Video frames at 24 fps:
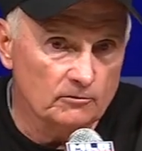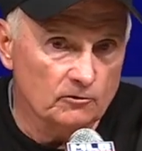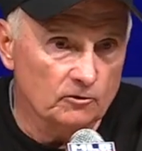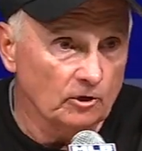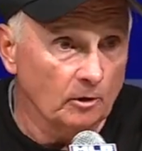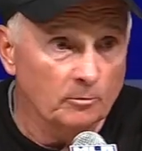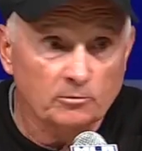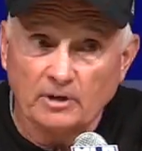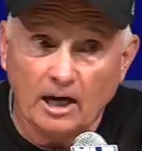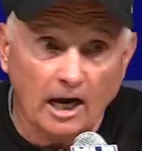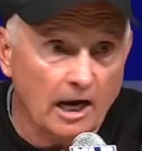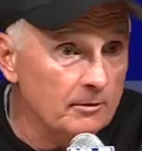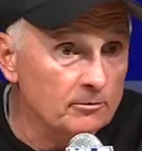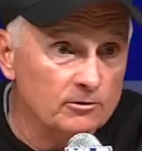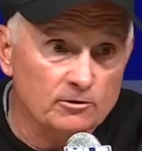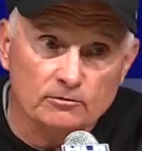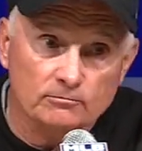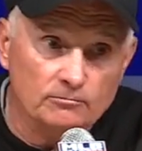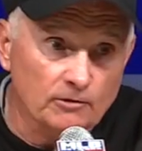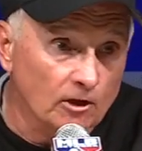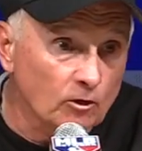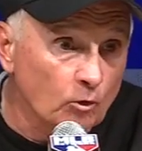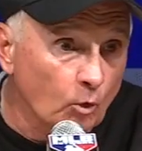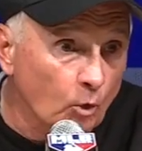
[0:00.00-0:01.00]

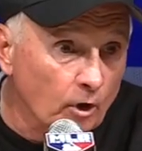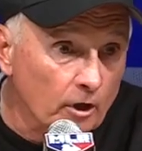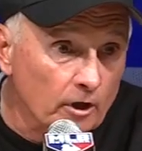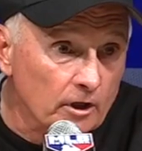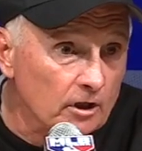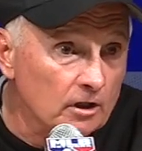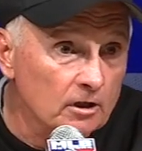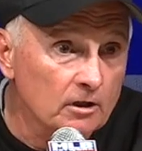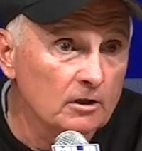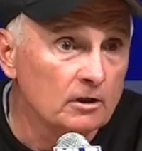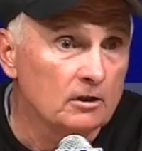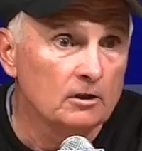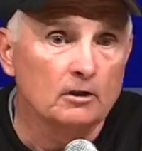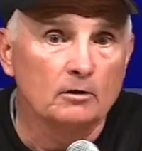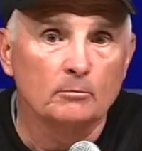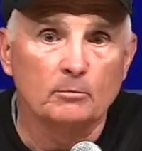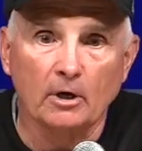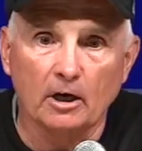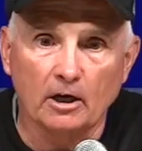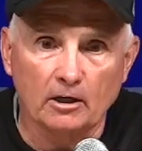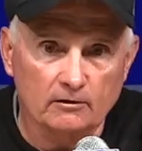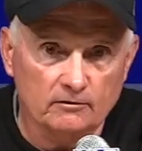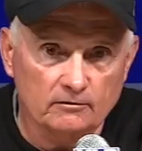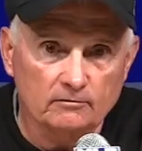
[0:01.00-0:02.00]
Sometimes doesn't work,
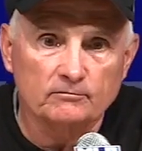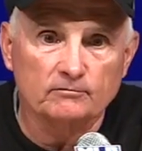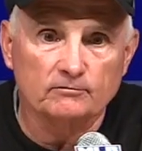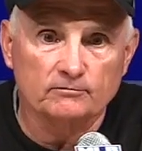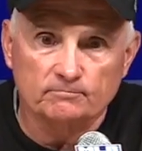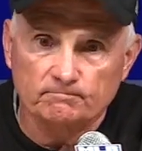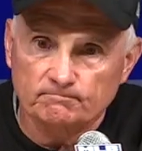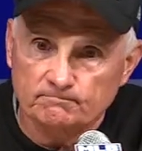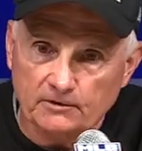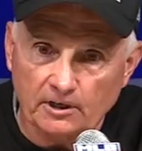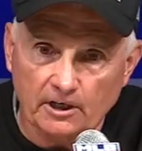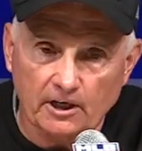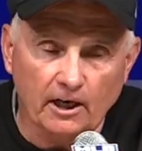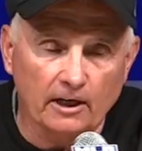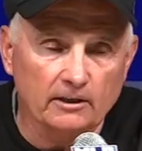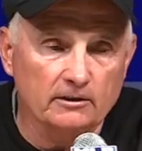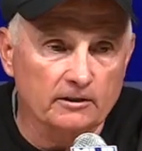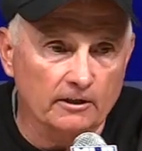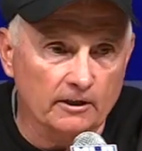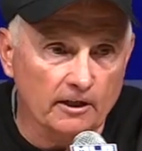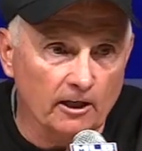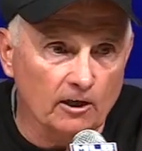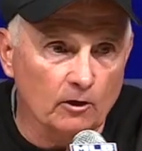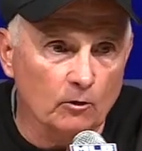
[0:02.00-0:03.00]
but
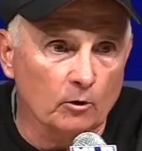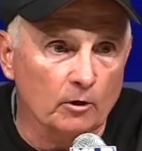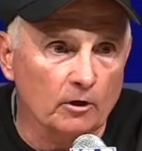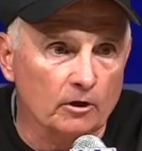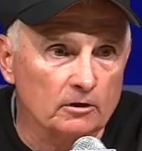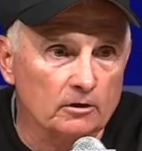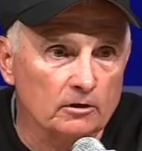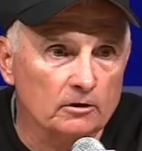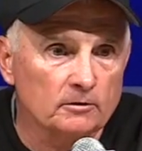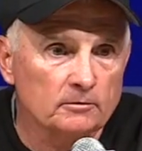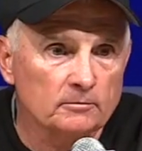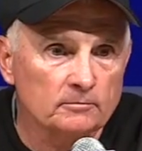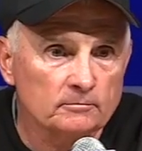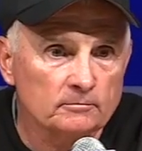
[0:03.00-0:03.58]
tonight it worked.